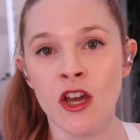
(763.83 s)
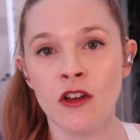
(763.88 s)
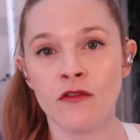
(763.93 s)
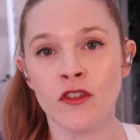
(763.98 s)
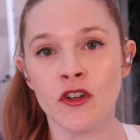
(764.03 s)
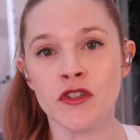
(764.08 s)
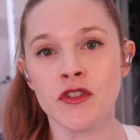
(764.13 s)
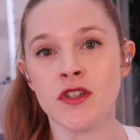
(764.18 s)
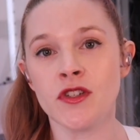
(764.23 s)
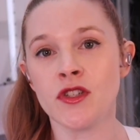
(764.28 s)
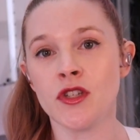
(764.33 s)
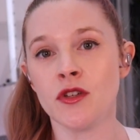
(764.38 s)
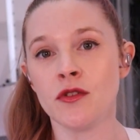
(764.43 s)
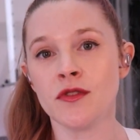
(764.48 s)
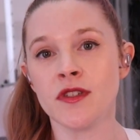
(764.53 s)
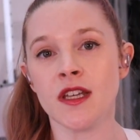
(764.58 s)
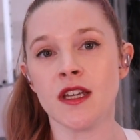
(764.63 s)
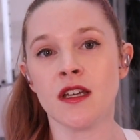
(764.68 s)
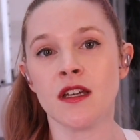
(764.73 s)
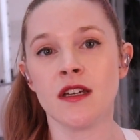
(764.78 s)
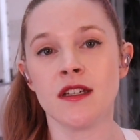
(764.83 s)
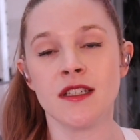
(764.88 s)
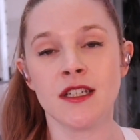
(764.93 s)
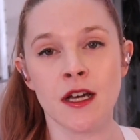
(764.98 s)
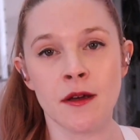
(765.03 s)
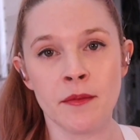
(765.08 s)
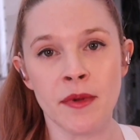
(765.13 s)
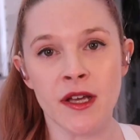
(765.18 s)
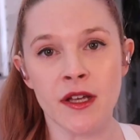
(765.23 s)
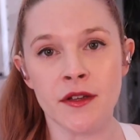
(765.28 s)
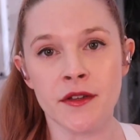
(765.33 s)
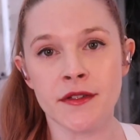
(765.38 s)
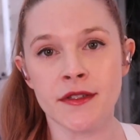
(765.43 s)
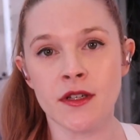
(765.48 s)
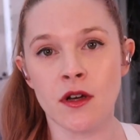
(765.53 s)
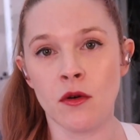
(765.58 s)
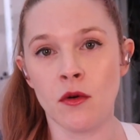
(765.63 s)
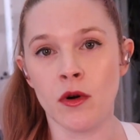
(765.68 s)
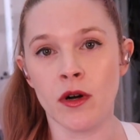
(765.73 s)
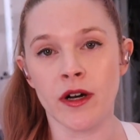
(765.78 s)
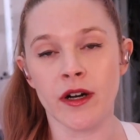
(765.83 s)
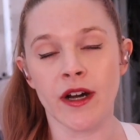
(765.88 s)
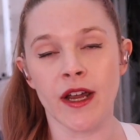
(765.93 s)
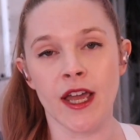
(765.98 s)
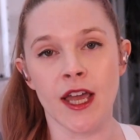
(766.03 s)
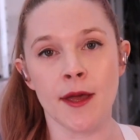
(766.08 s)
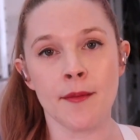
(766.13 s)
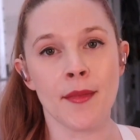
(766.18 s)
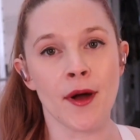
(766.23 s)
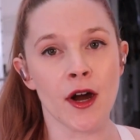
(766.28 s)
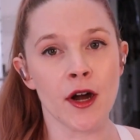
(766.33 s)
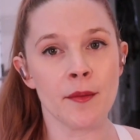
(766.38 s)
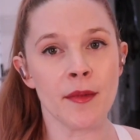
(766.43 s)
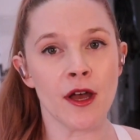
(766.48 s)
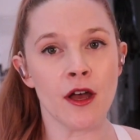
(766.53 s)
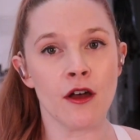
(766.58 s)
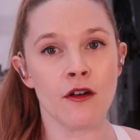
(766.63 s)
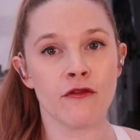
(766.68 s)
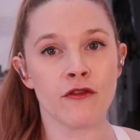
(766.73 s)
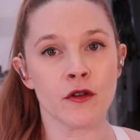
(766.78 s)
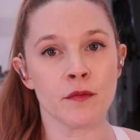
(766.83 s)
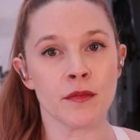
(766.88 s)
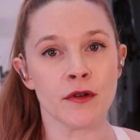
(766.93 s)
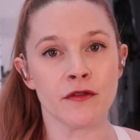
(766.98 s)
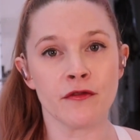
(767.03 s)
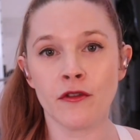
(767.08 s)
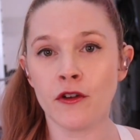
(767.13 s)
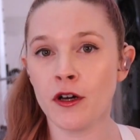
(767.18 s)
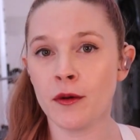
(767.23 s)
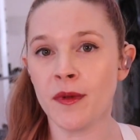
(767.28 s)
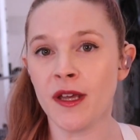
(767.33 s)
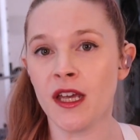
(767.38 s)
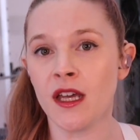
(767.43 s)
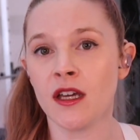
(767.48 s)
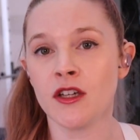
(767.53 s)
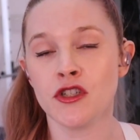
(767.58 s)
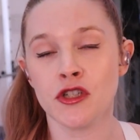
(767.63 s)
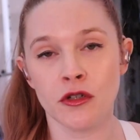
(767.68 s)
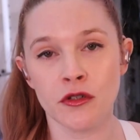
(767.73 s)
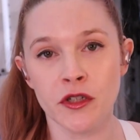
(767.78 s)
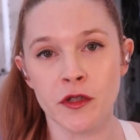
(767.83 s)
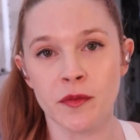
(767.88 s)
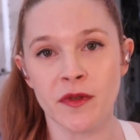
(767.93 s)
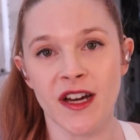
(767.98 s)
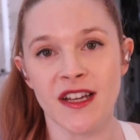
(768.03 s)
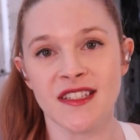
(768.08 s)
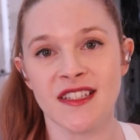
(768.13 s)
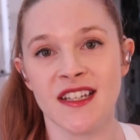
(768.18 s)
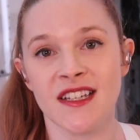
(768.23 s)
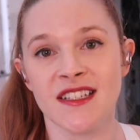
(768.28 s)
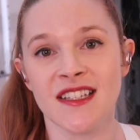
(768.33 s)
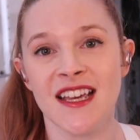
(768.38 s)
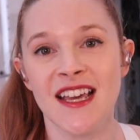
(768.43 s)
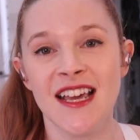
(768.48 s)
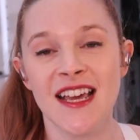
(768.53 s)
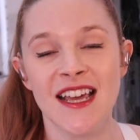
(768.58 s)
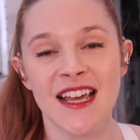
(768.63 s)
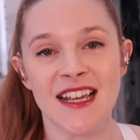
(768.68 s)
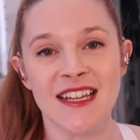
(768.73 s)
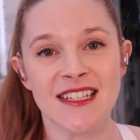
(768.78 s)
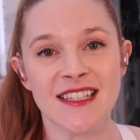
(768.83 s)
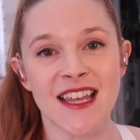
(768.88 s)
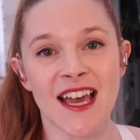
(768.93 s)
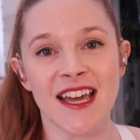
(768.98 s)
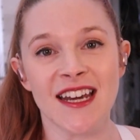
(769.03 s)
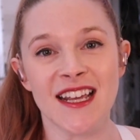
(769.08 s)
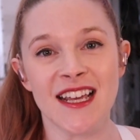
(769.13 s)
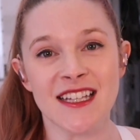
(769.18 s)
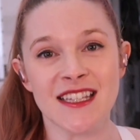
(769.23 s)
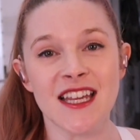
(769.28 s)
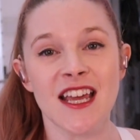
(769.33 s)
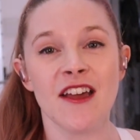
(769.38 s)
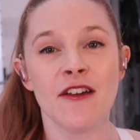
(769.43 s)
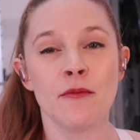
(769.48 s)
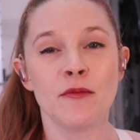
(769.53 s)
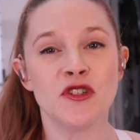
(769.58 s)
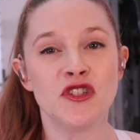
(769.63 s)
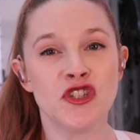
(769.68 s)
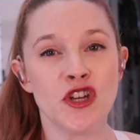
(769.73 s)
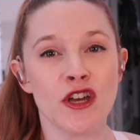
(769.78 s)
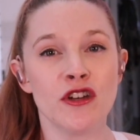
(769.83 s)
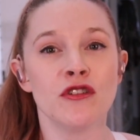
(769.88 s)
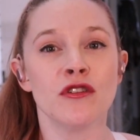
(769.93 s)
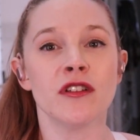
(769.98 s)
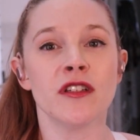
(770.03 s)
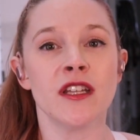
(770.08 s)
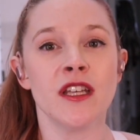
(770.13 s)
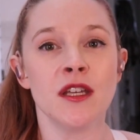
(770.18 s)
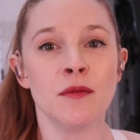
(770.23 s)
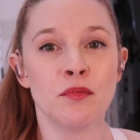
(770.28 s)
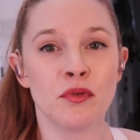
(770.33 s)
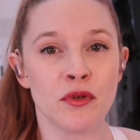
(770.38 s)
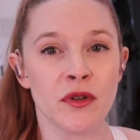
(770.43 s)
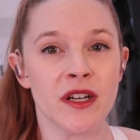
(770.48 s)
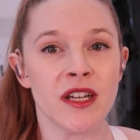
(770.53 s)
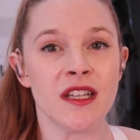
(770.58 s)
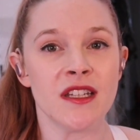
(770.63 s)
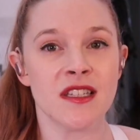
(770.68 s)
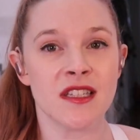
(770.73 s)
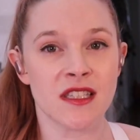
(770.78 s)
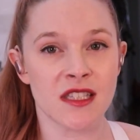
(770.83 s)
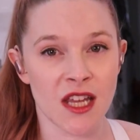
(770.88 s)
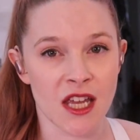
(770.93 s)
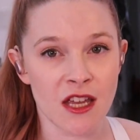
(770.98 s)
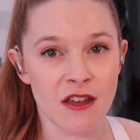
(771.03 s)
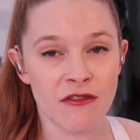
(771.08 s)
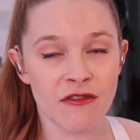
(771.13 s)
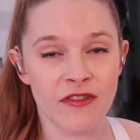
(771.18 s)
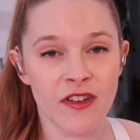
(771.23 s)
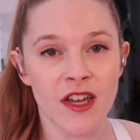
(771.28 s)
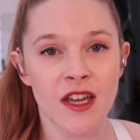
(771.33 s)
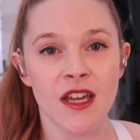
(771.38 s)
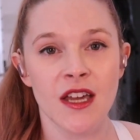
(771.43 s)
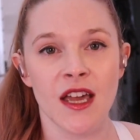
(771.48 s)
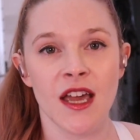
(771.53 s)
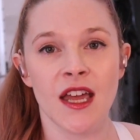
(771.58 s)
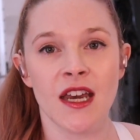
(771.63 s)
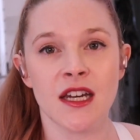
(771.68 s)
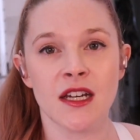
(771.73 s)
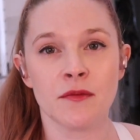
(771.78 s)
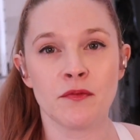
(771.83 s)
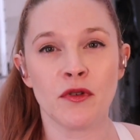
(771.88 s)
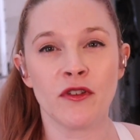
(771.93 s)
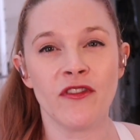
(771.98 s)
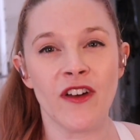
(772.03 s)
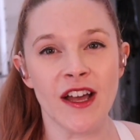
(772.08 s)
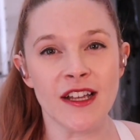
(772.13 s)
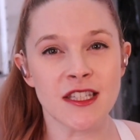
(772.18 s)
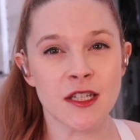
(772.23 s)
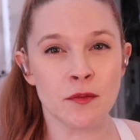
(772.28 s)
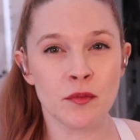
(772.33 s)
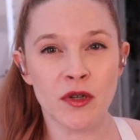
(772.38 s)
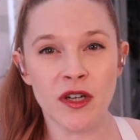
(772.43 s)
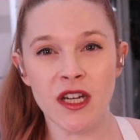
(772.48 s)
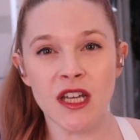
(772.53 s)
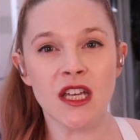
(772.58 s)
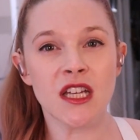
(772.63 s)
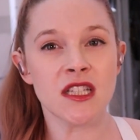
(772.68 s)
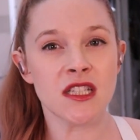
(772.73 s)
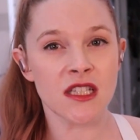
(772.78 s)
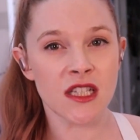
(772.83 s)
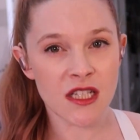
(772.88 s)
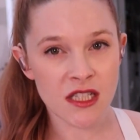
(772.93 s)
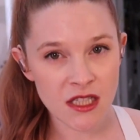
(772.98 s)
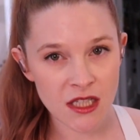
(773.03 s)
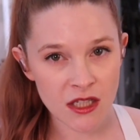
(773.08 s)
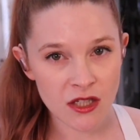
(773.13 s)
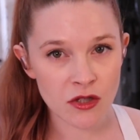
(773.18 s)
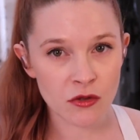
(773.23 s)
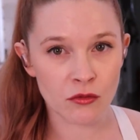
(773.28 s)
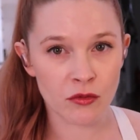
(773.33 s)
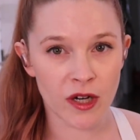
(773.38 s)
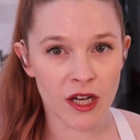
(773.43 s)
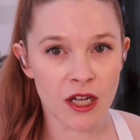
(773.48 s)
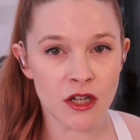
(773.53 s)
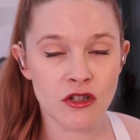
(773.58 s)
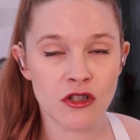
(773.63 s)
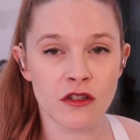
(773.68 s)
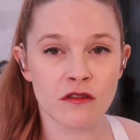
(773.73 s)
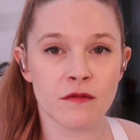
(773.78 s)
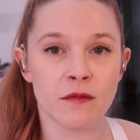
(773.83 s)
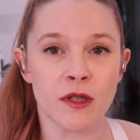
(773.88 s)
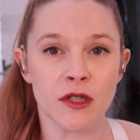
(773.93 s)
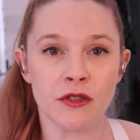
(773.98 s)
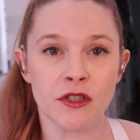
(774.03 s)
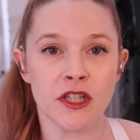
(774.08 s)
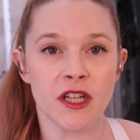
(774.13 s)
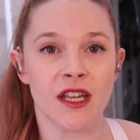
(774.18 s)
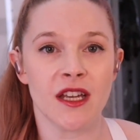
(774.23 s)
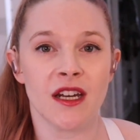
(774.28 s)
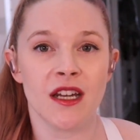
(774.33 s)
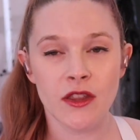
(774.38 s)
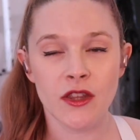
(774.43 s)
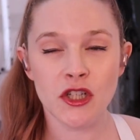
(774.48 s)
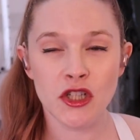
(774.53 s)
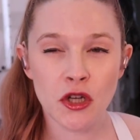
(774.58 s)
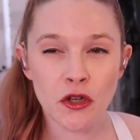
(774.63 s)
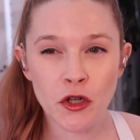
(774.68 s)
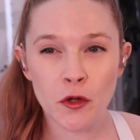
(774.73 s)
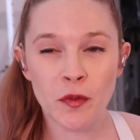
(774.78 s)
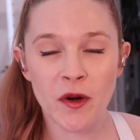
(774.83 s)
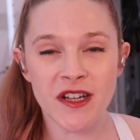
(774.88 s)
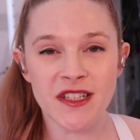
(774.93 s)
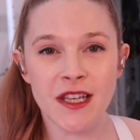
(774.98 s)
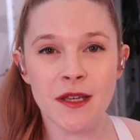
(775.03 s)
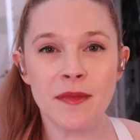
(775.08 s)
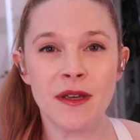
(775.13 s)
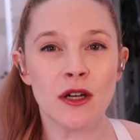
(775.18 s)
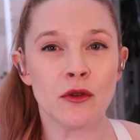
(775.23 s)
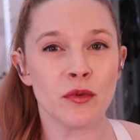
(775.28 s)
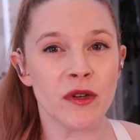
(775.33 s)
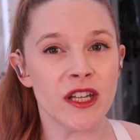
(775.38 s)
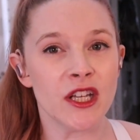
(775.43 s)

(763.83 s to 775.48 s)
versus using dumbbells or a barbell for performing shoulder presses is that it's generally pretty safe and provides a pretty consistent range of motion. The shoulder press can be a really